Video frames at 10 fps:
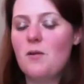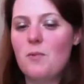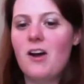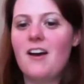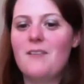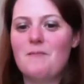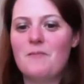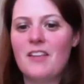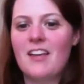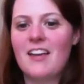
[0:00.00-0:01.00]
But
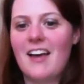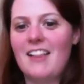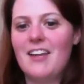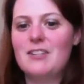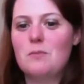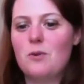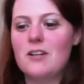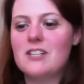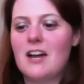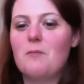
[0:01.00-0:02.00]
I like to
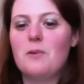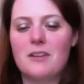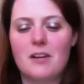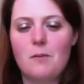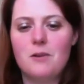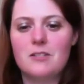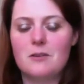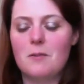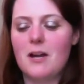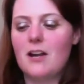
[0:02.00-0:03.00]
branch out, but Copics
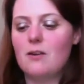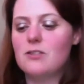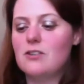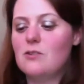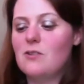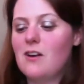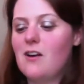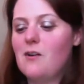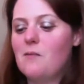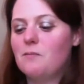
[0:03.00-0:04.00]
are my go-to.
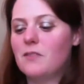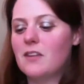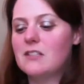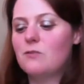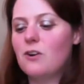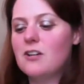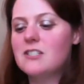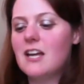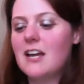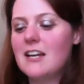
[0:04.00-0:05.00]
As far as
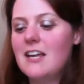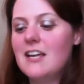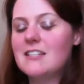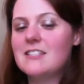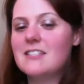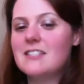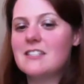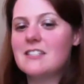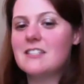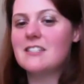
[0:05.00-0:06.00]
techniques,
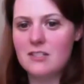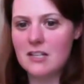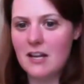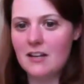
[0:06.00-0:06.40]
distress